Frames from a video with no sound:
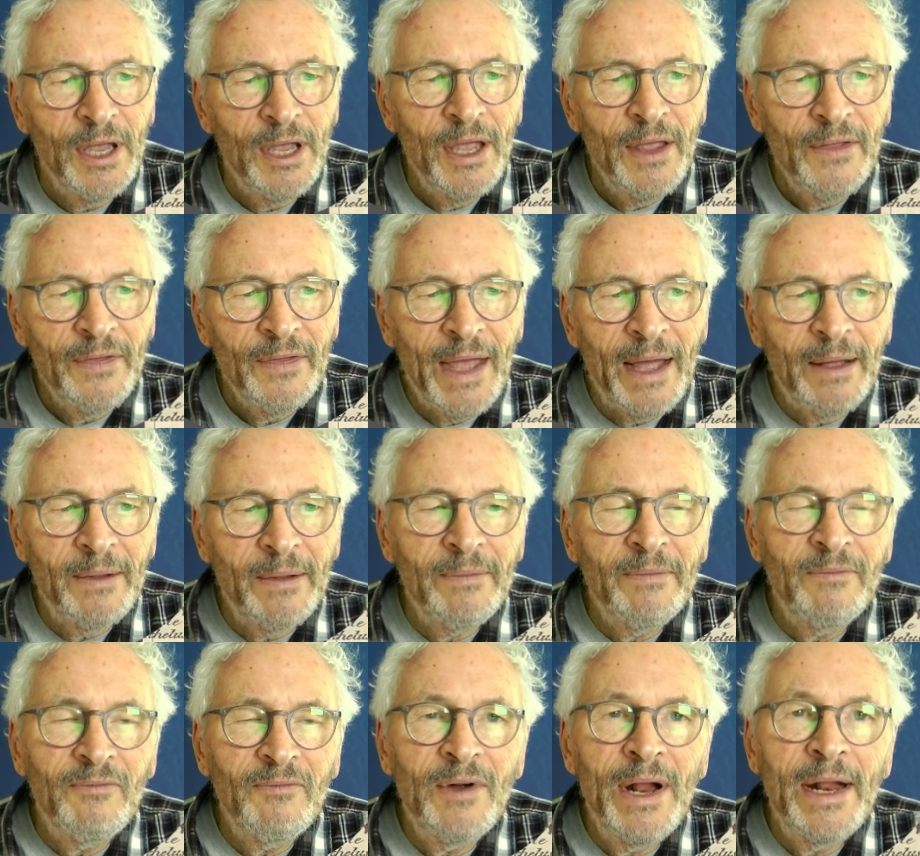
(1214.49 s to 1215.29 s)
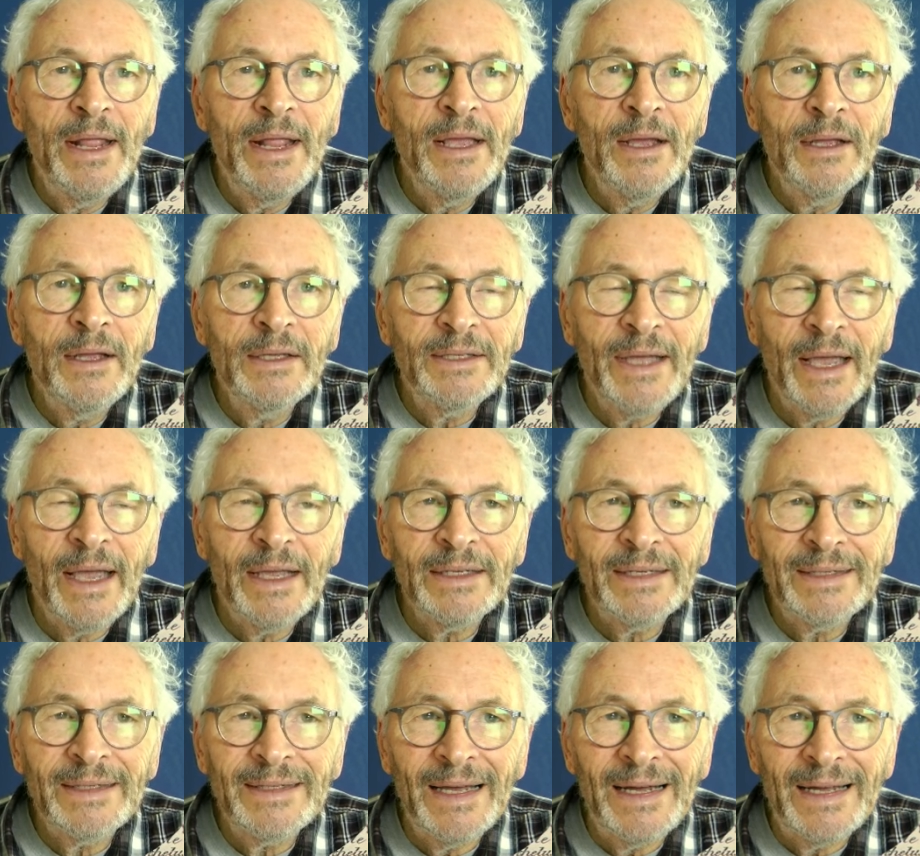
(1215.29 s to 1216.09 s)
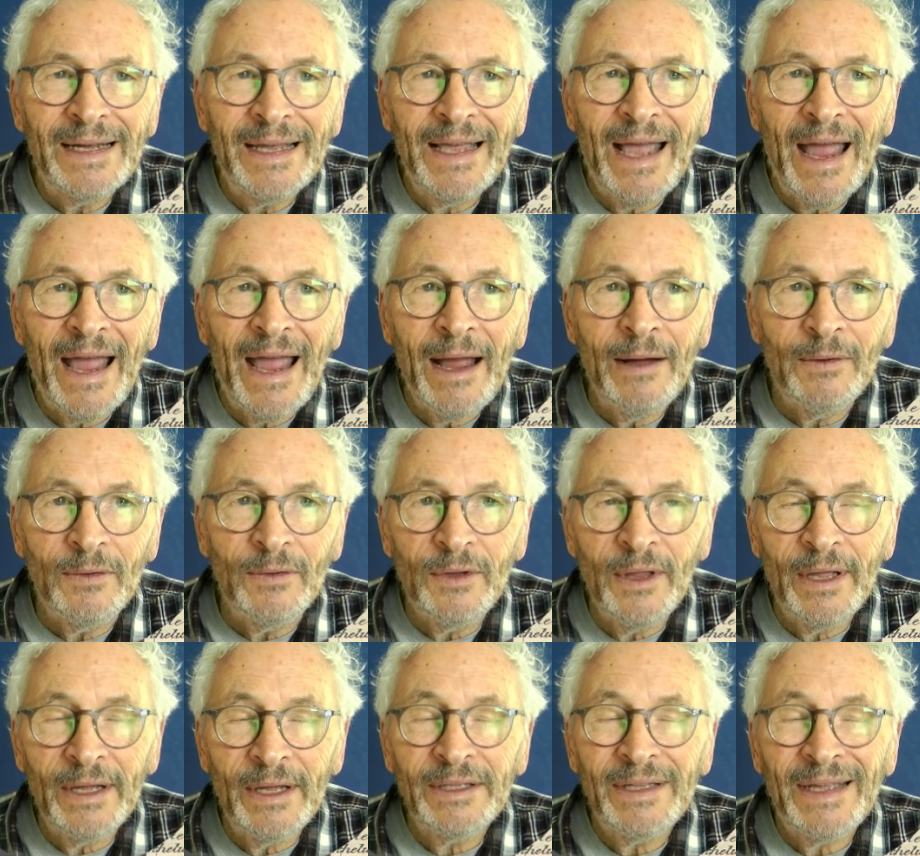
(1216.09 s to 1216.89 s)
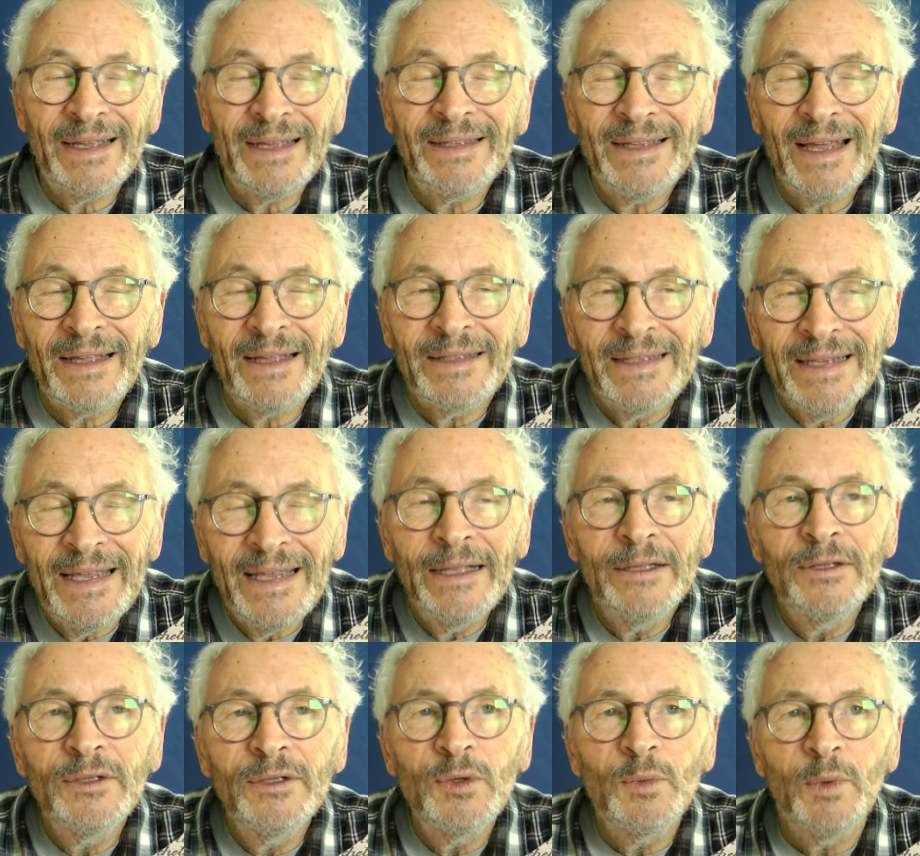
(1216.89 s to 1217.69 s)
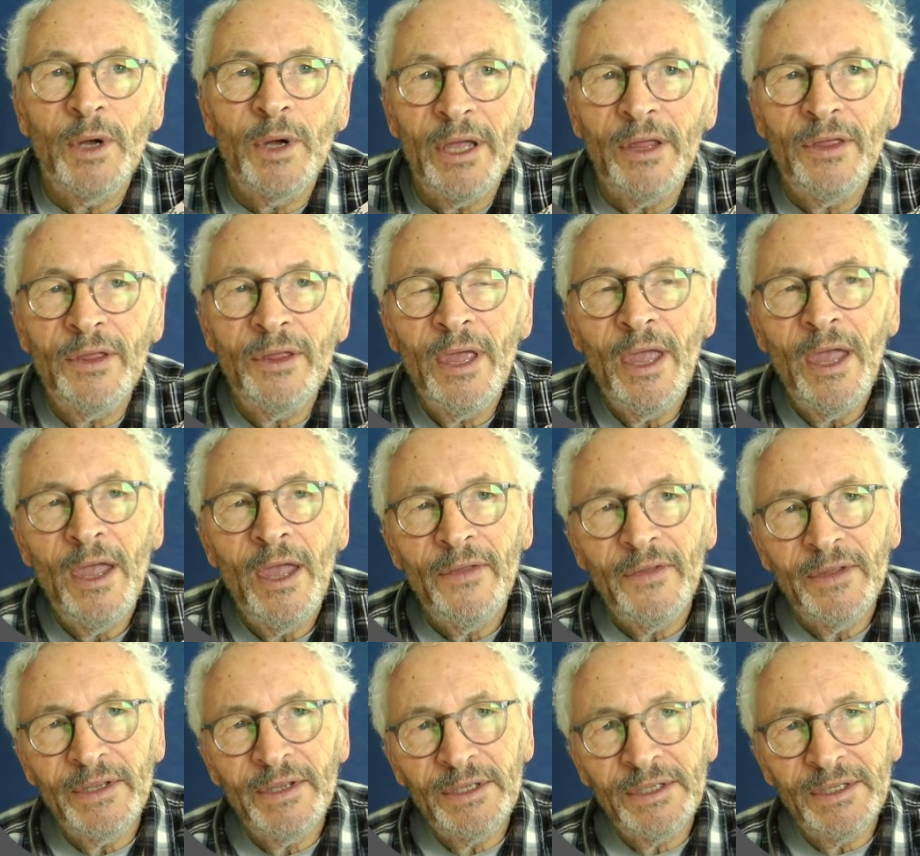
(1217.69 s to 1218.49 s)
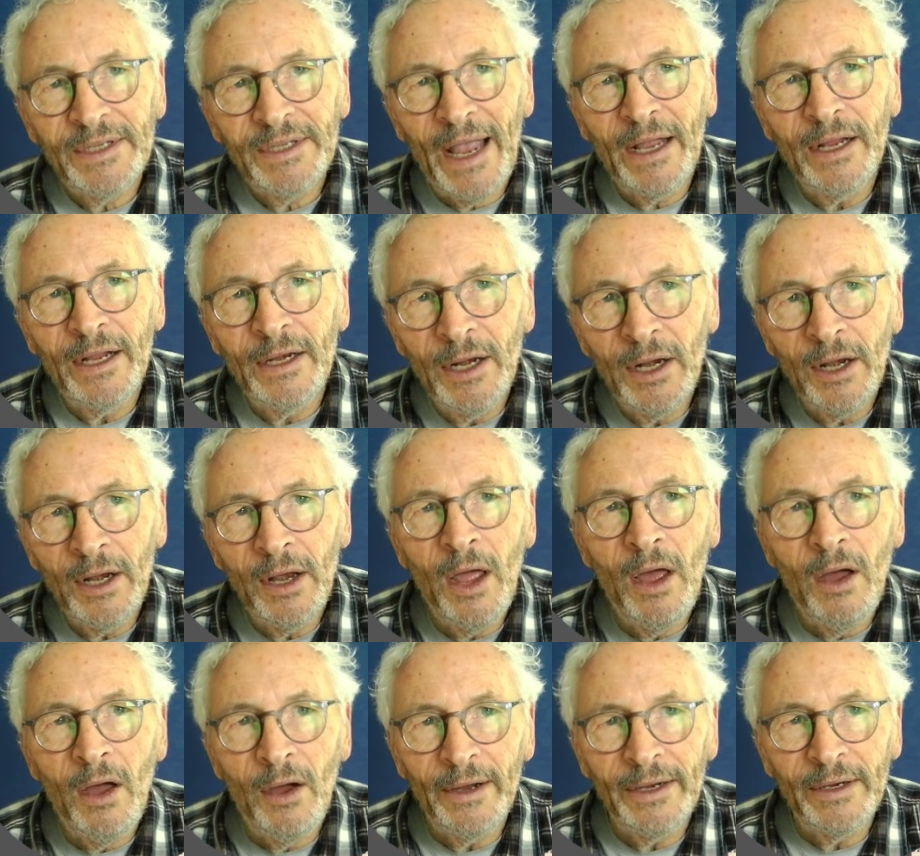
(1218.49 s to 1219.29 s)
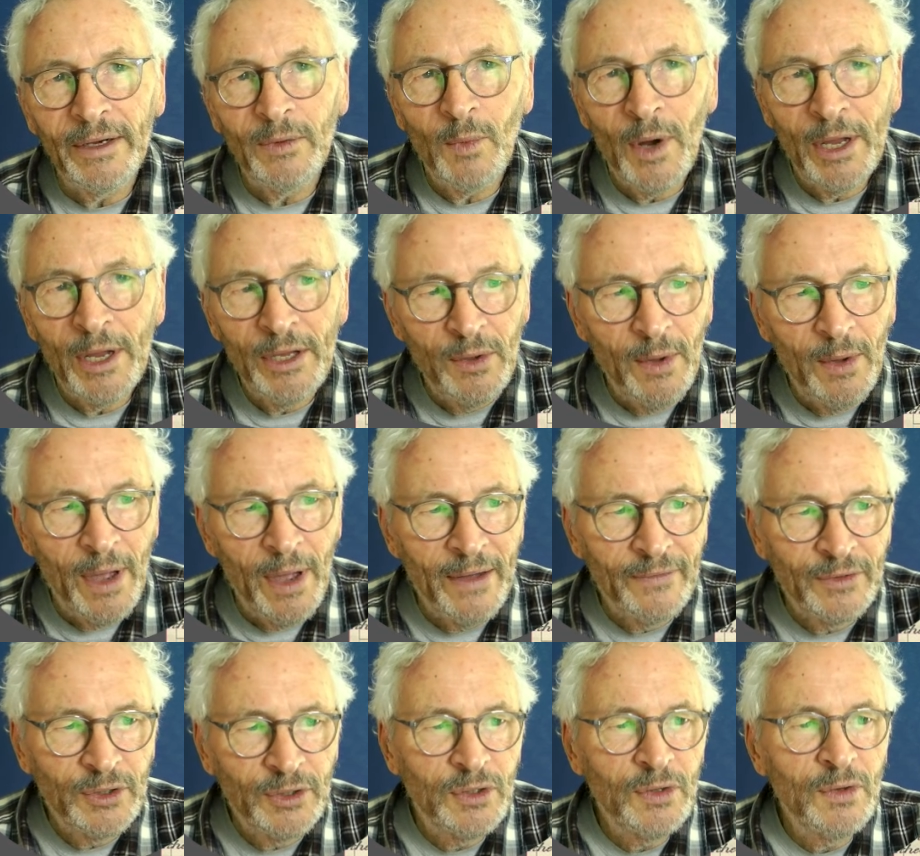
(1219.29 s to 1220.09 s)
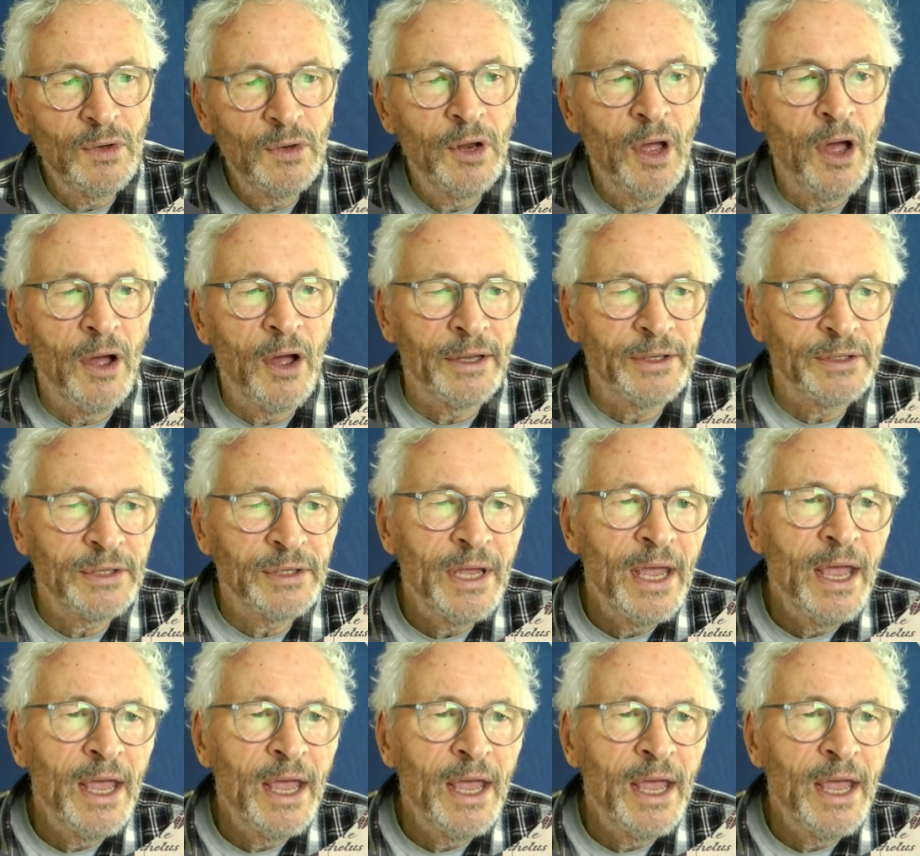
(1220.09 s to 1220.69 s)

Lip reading: That really takes account, that deals with the second line when you have two lines.